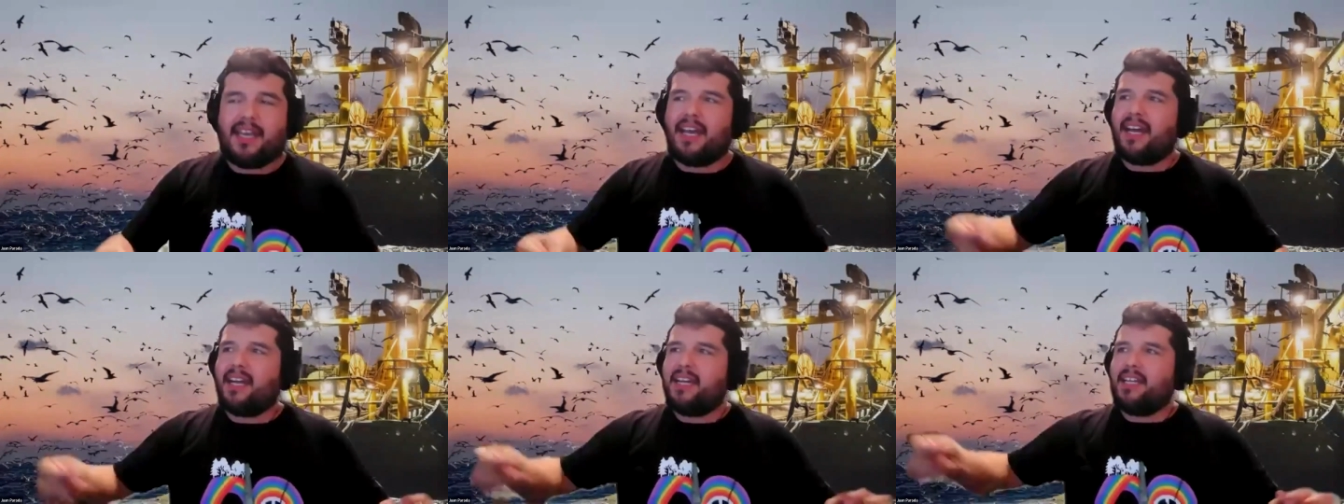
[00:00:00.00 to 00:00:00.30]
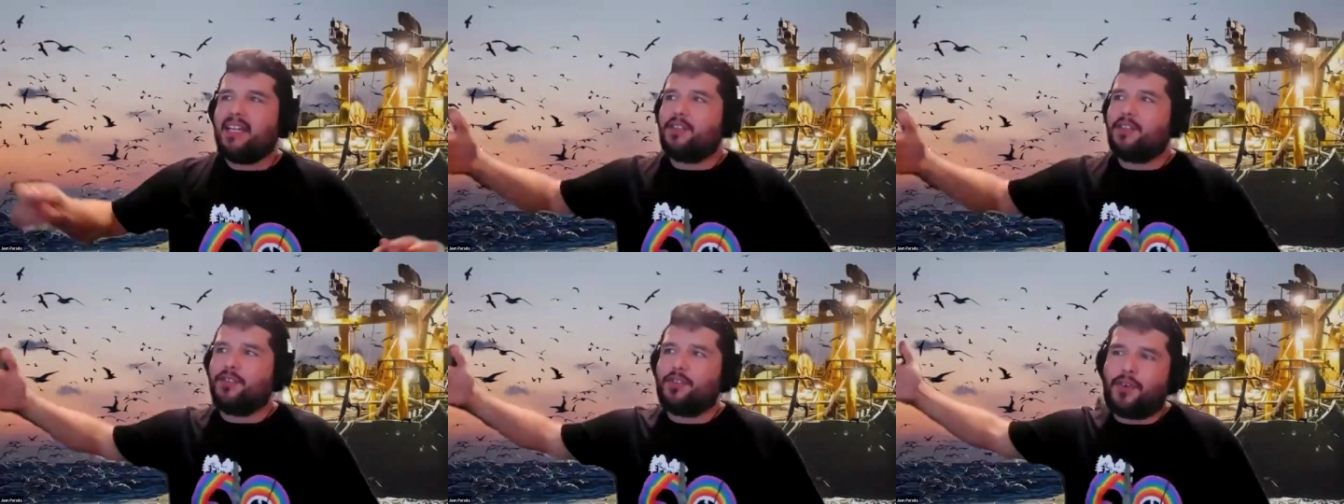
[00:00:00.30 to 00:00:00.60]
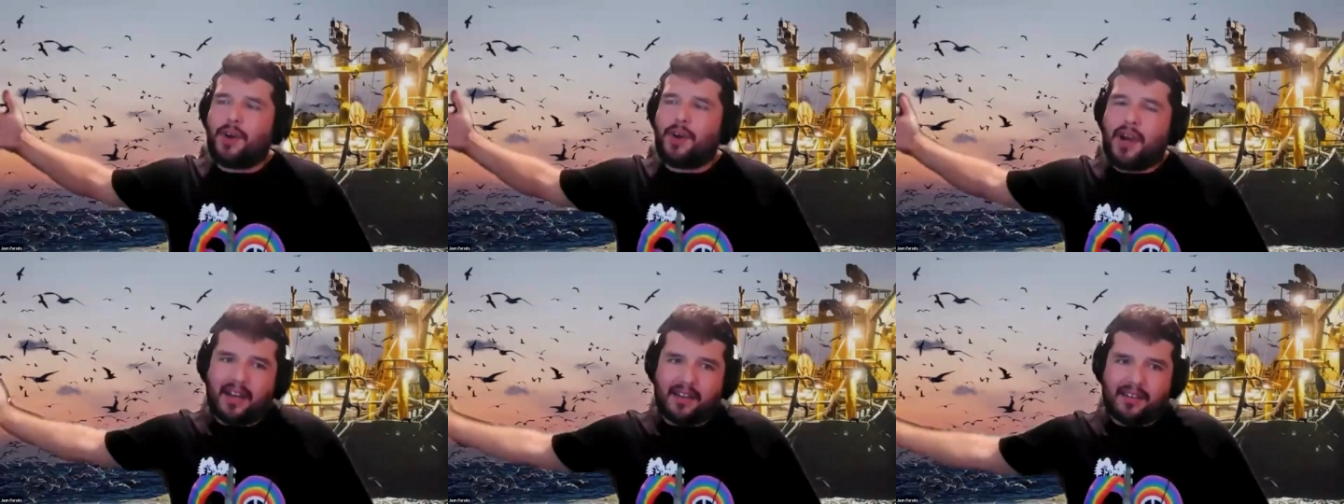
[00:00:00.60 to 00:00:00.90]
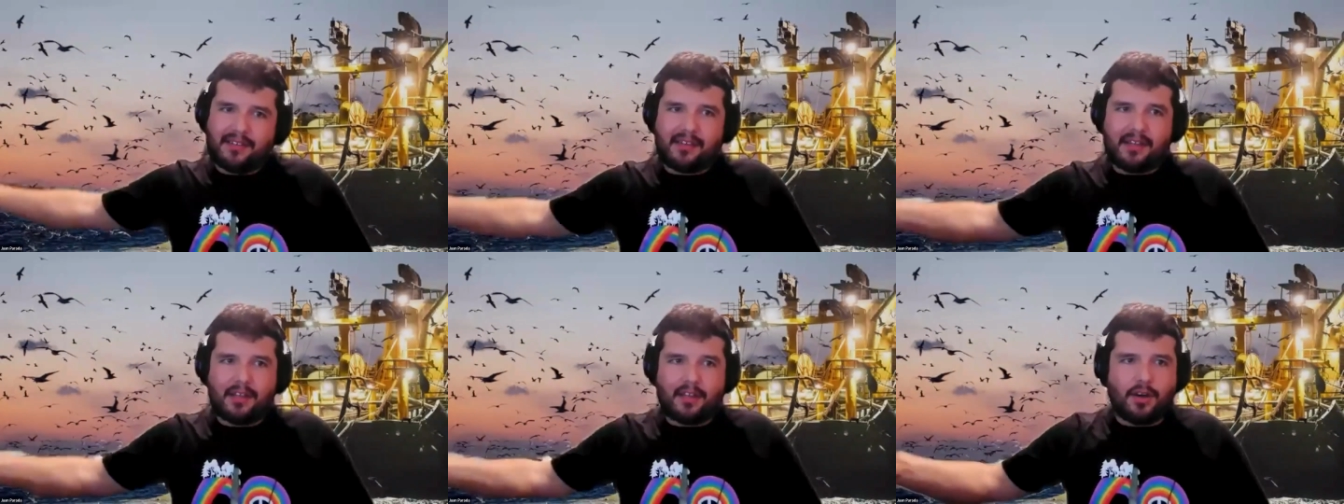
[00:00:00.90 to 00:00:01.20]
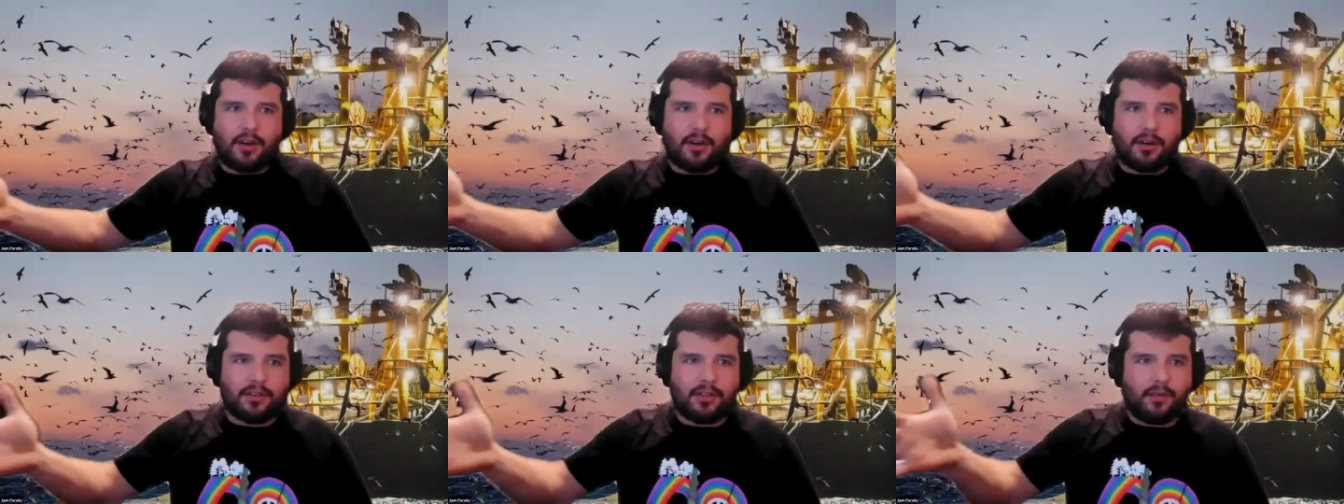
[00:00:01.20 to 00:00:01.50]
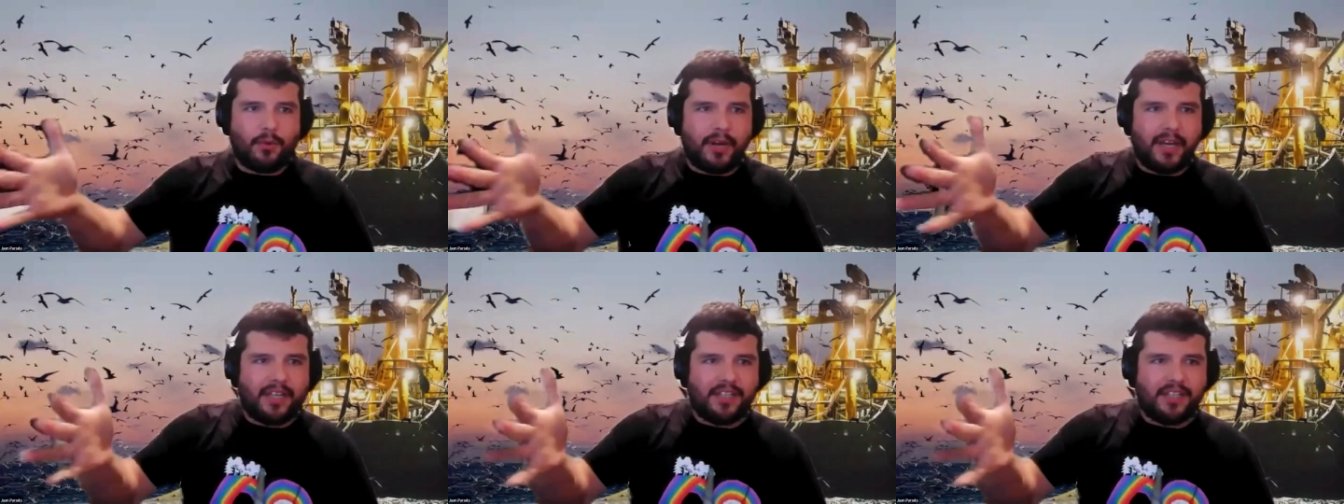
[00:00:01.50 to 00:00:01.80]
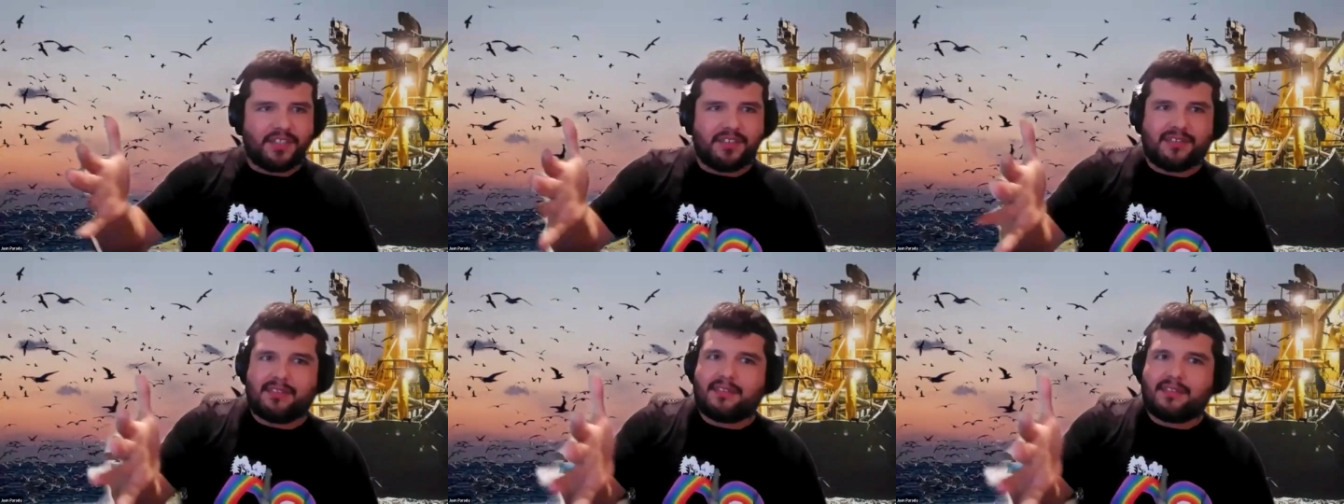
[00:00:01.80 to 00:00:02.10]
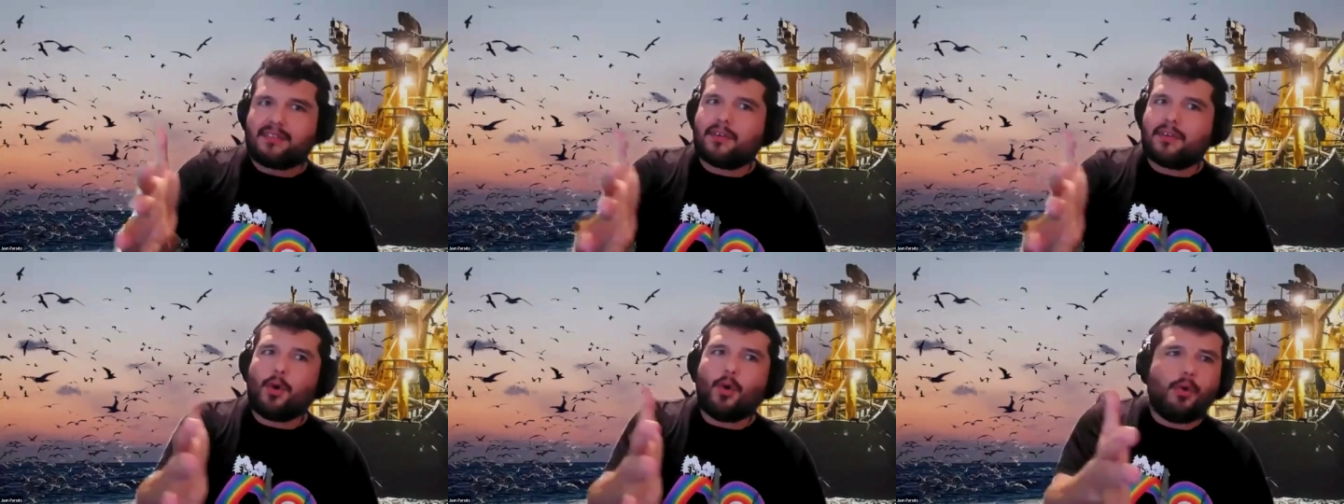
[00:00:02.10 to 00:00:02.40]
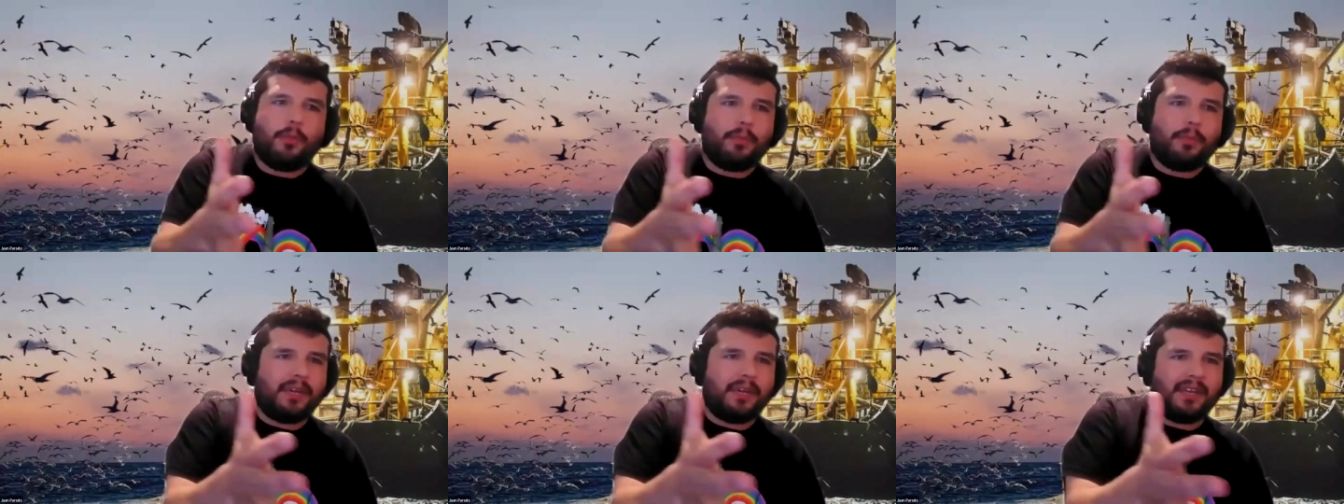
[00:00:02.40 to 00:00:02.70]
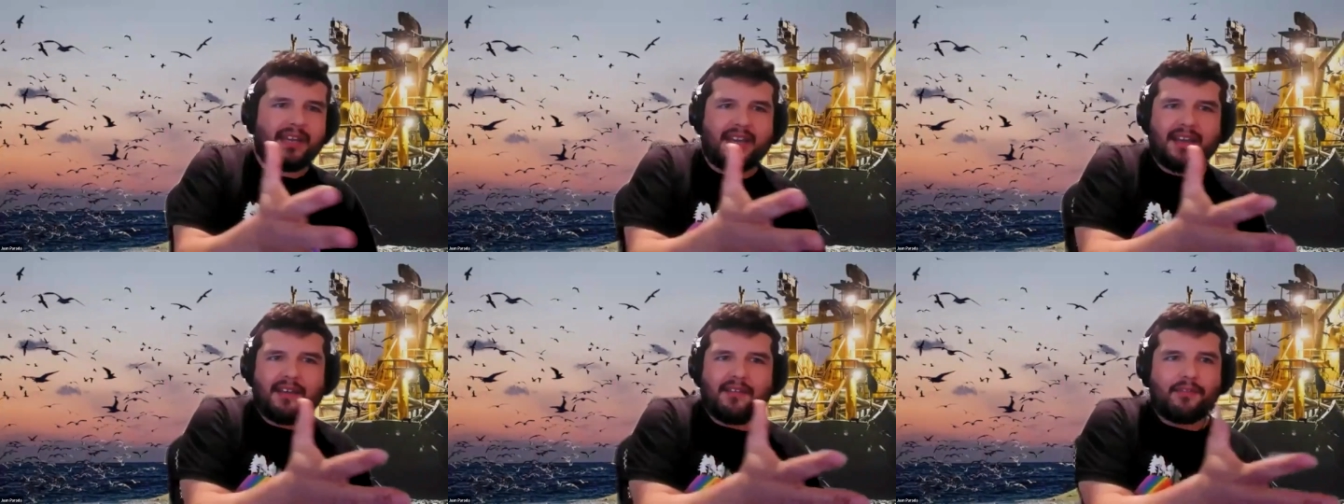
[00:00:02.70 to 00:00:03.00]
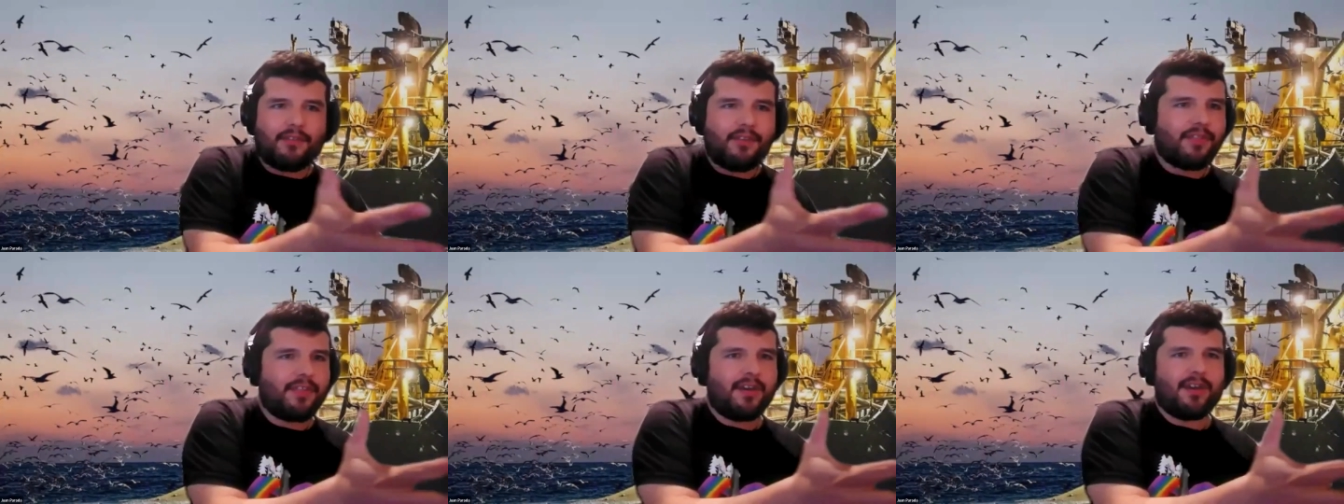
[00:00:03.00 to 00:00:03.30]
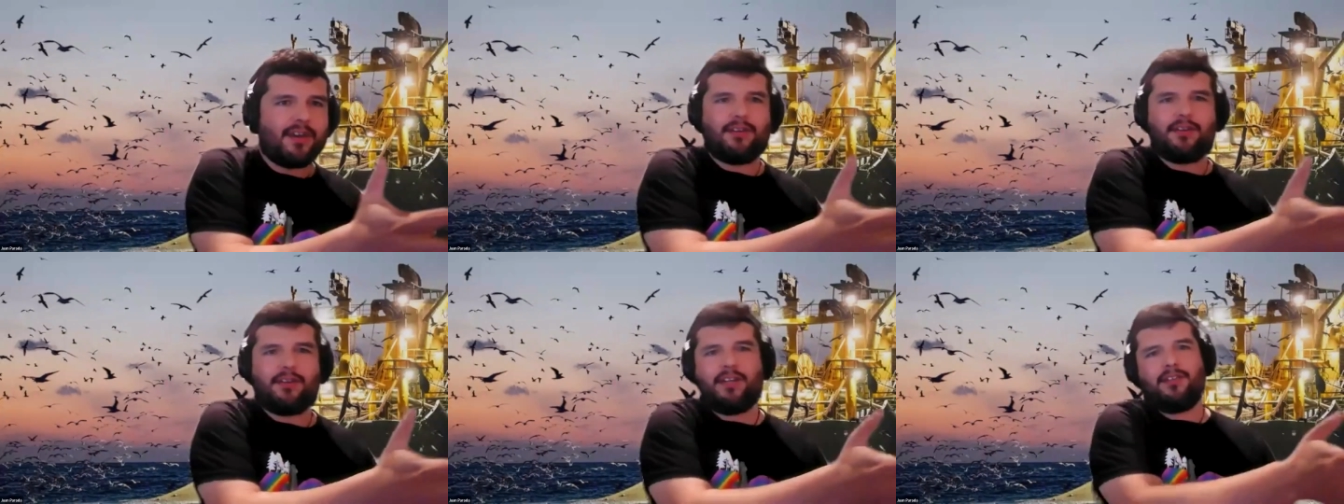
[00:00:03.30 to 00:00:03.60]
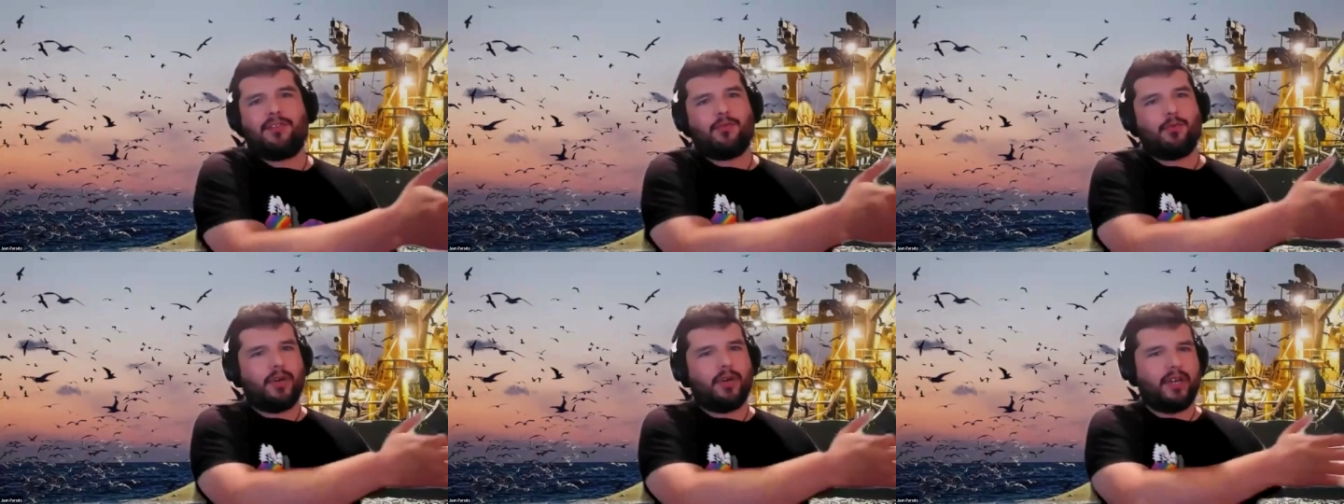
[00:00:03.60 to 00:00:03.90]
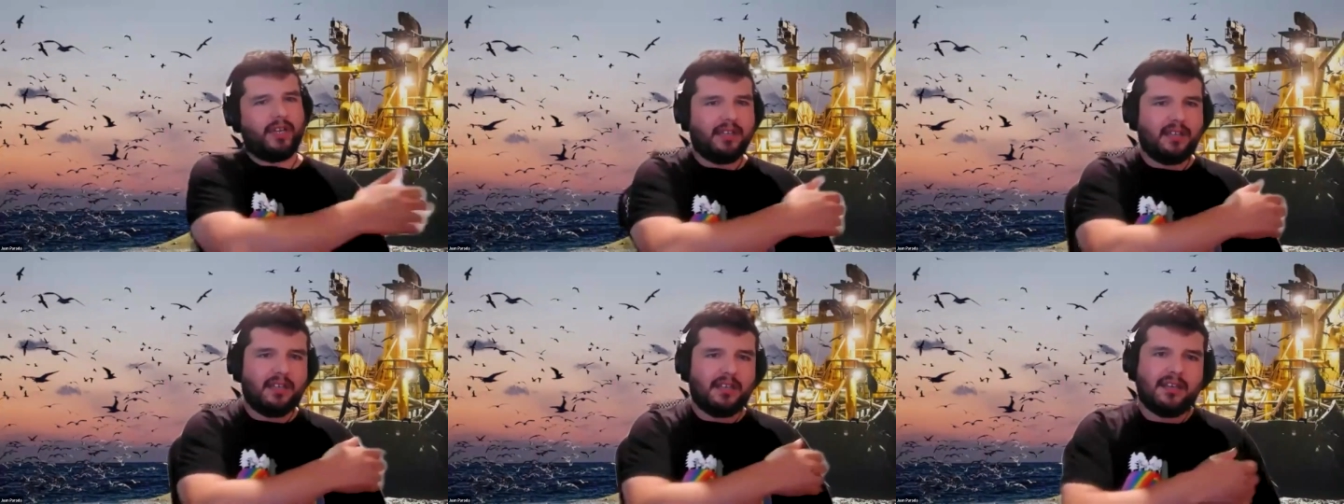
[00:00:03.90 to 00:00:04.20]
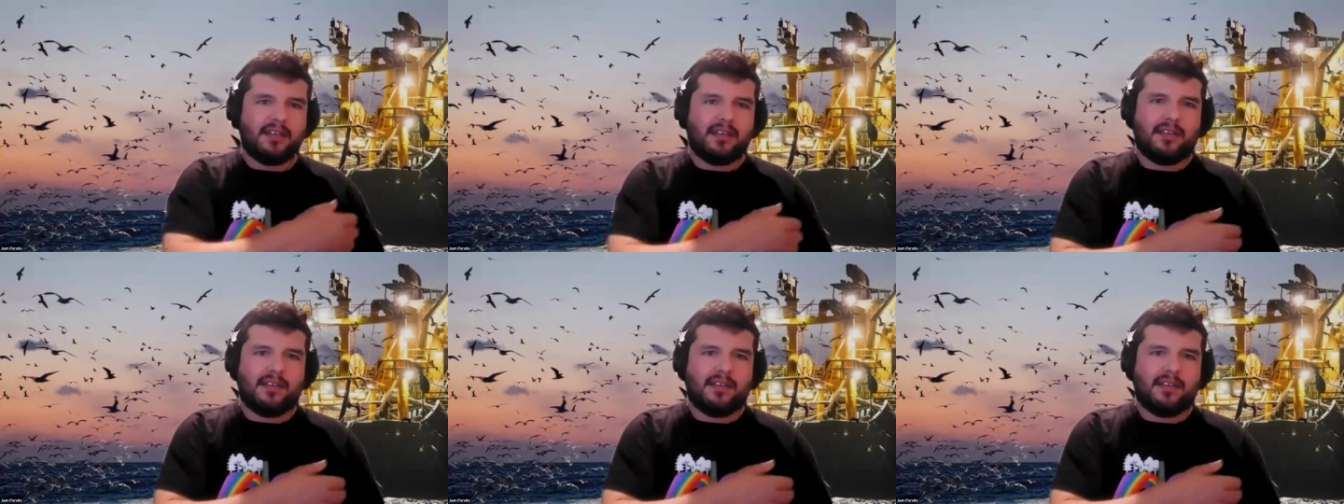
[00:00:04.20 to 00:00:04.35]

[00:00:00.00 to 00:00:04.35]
and it drags along the way, just scooping everything on its way.